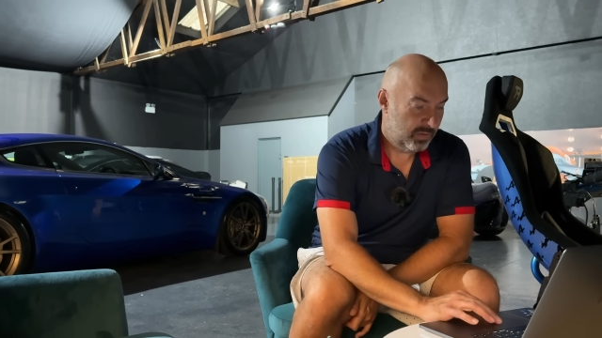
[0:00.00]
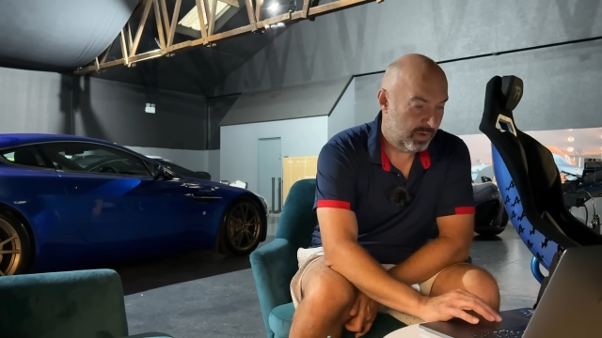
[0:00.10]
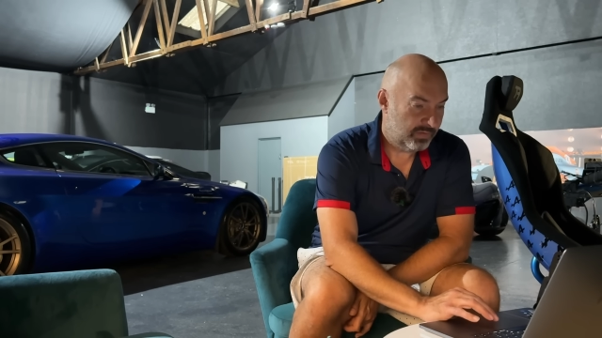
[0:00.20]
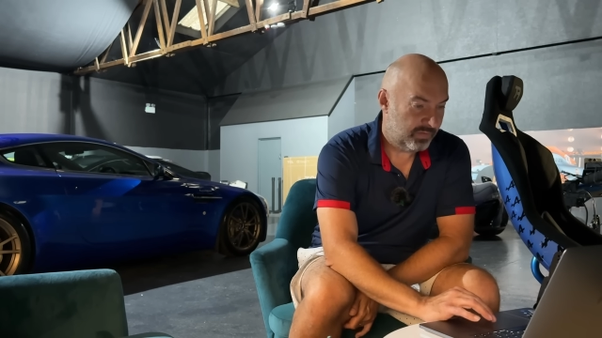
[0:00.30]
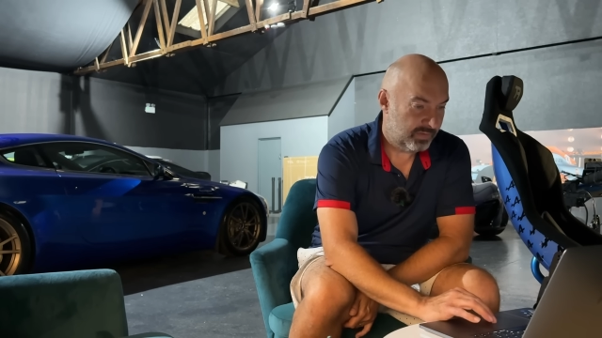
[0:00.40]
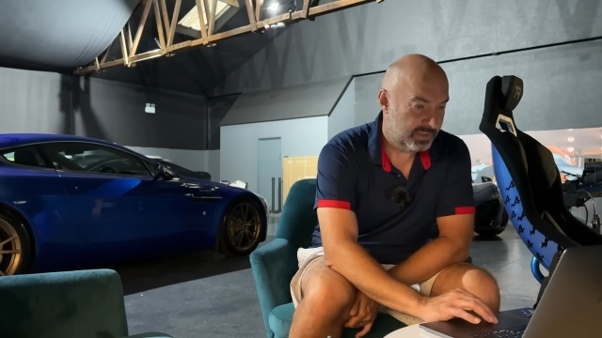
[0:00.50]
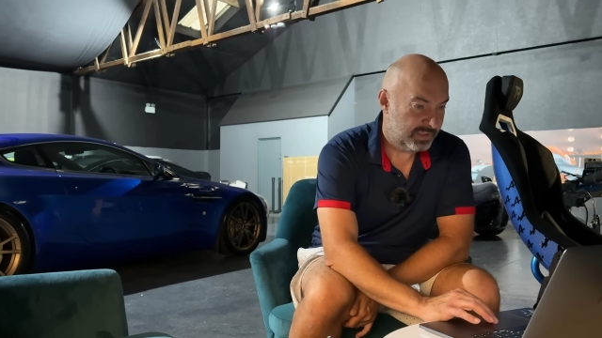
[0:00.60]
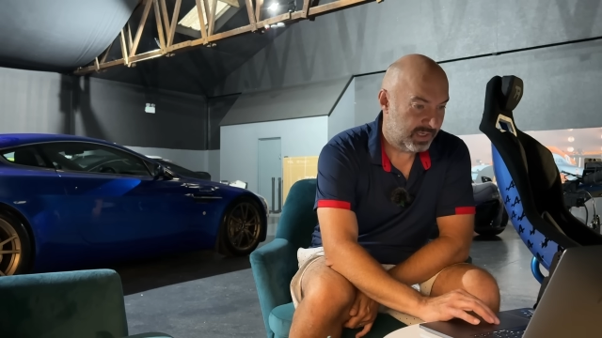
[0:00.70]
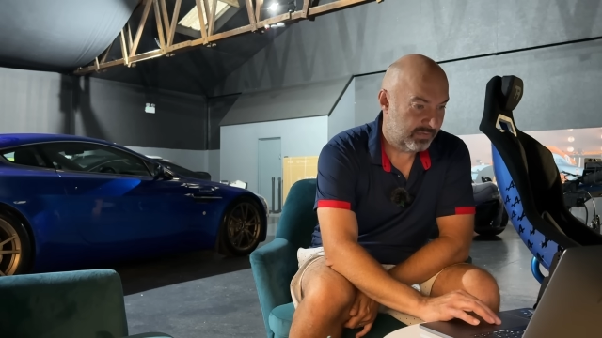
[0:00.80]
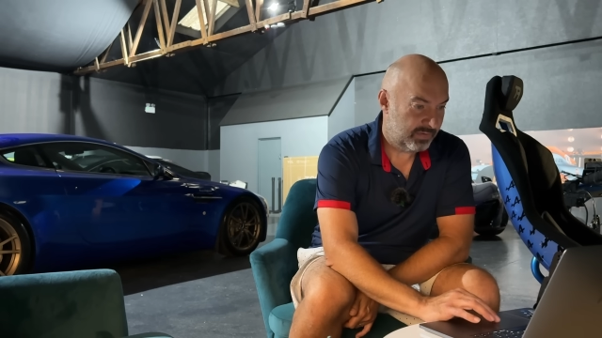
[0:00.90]

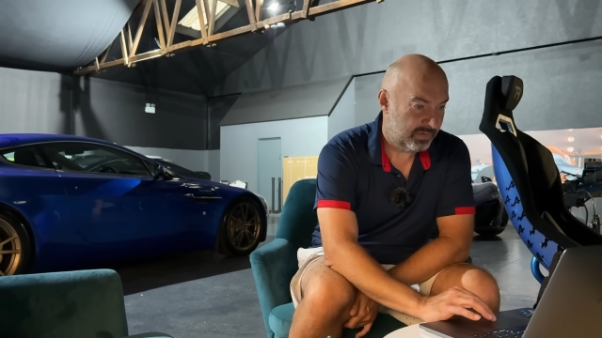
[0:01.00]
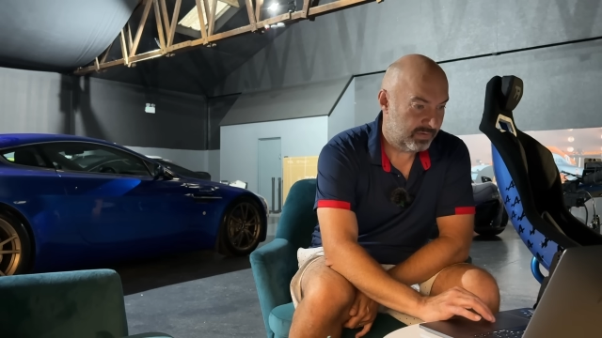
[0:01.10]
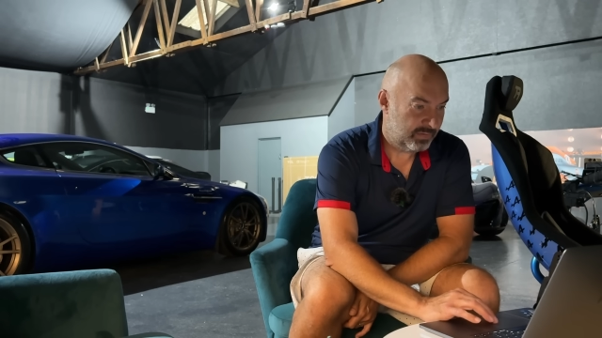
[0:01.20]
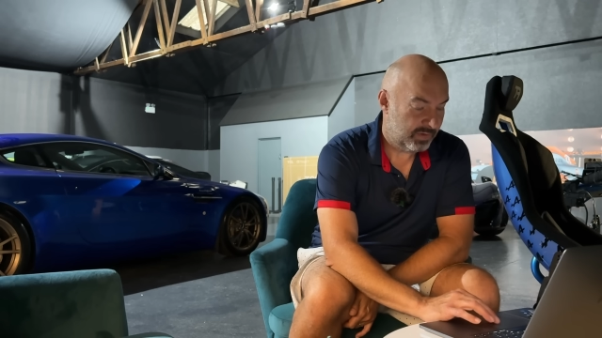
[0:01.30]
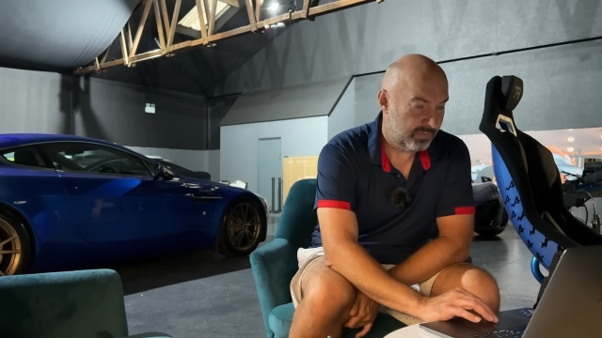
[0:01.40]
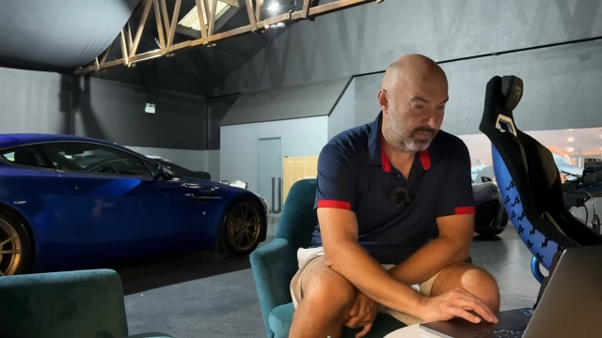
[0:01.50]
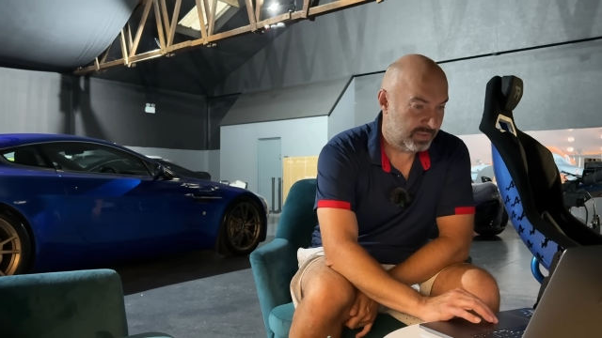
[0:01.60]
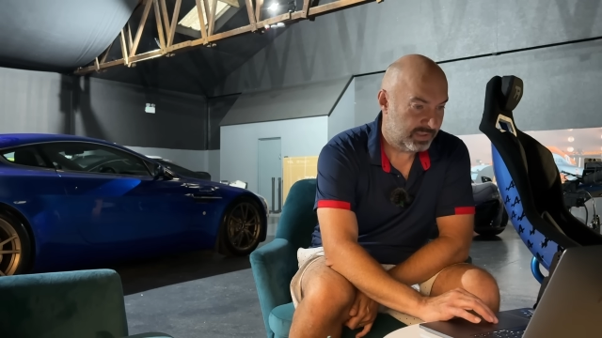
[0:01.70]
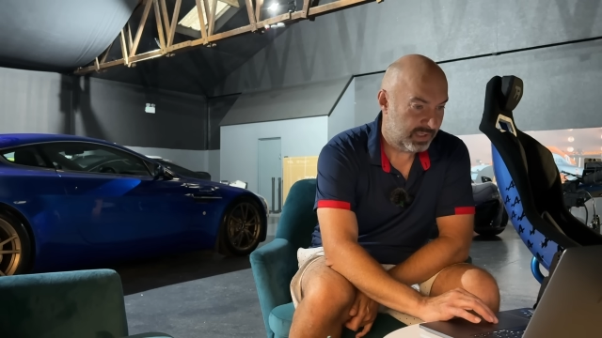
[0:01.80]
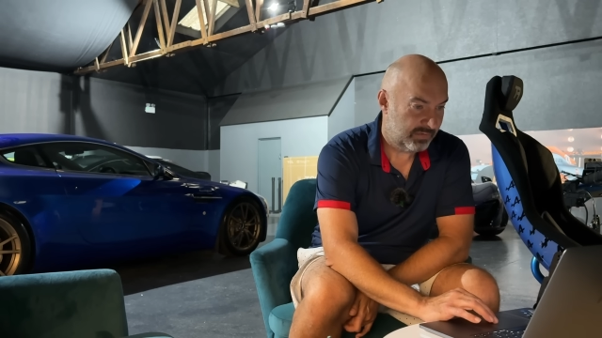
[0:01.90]
137,
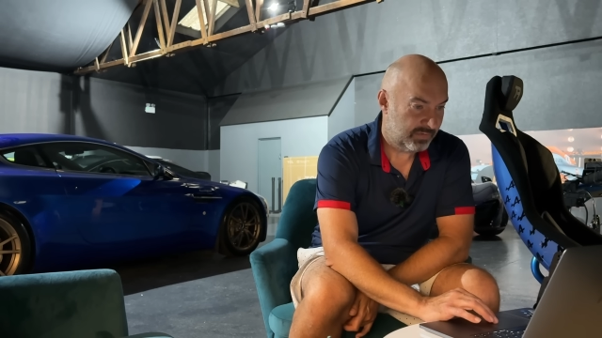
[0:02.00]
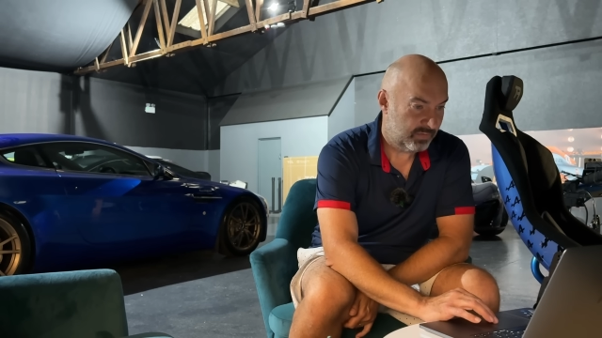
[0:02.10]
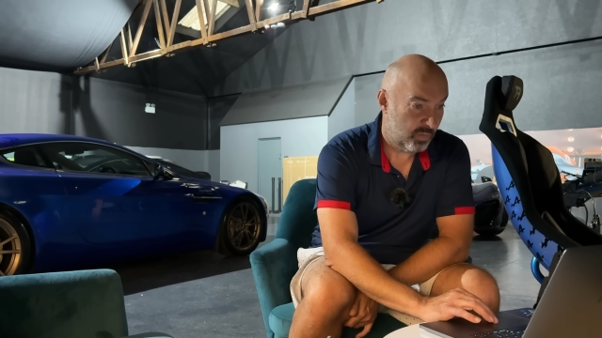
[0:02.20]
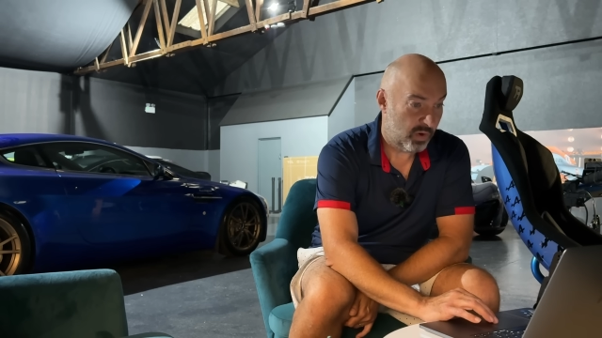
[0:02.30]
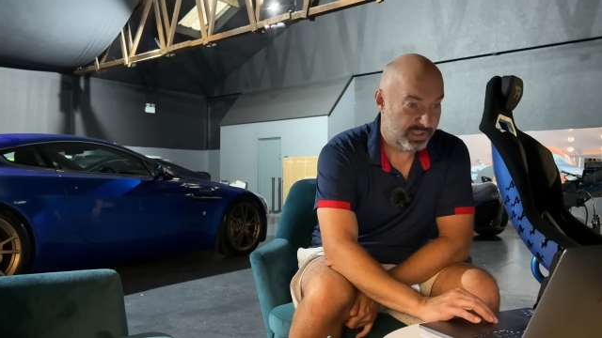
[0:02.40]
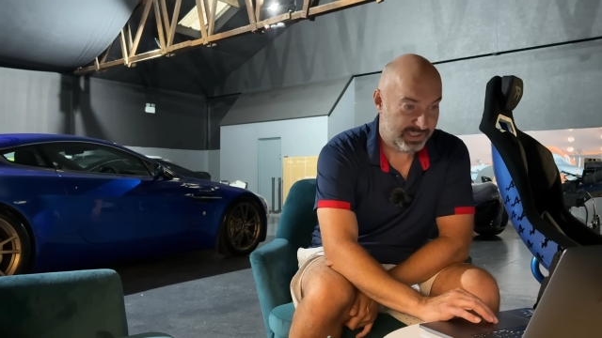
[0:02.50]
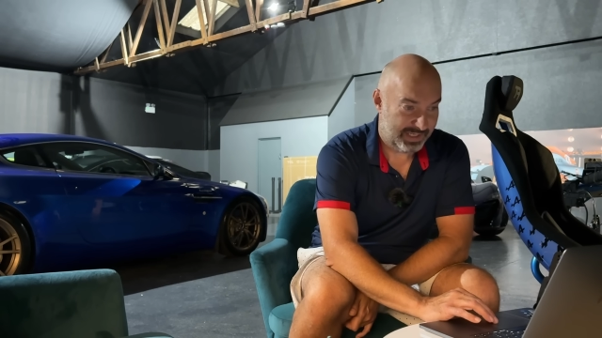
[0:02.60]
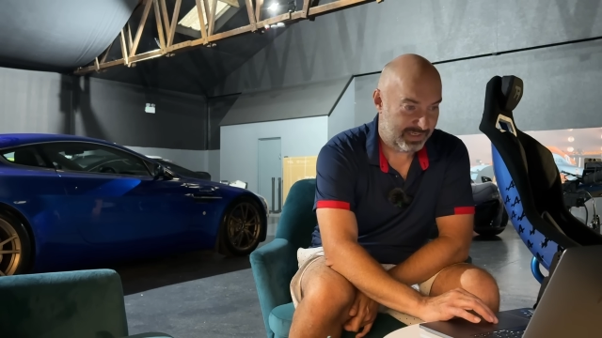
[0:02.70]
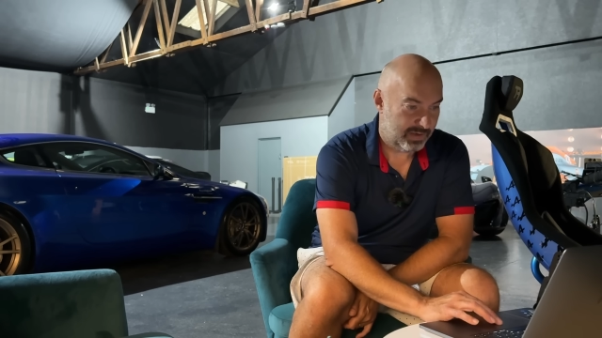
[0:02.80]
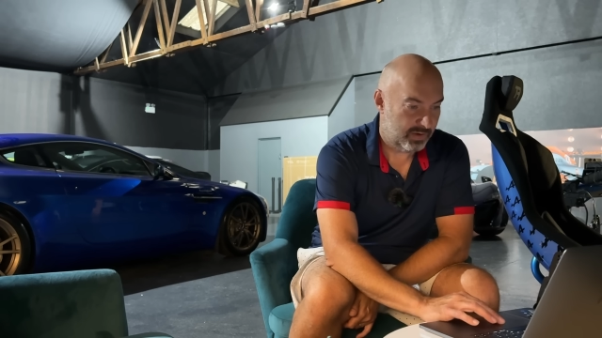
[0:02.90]
137,
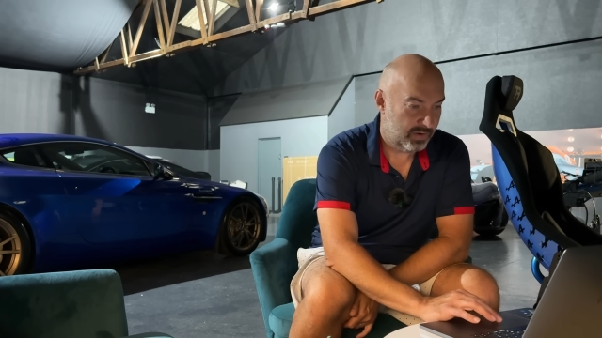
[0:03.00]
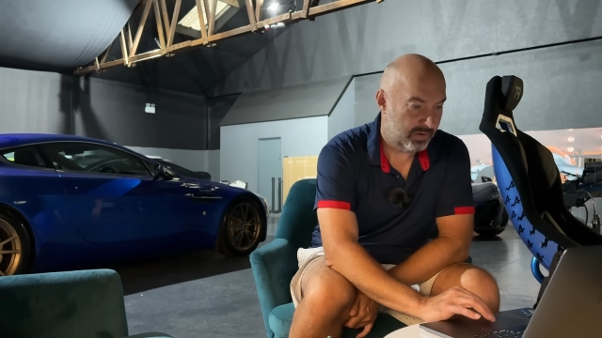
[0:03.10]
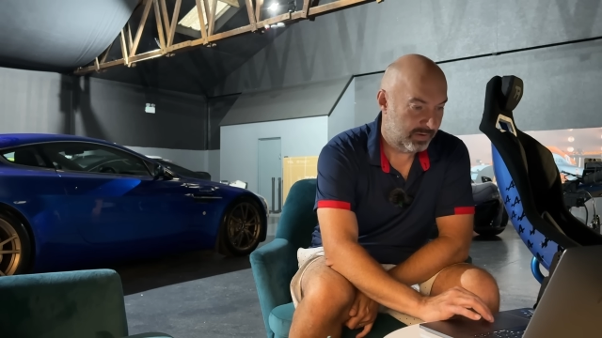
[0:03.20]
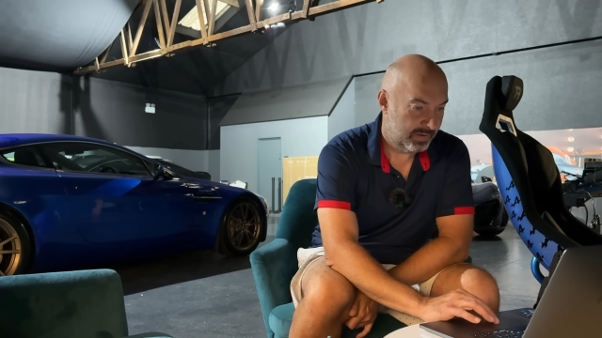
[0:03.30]
YSAC car.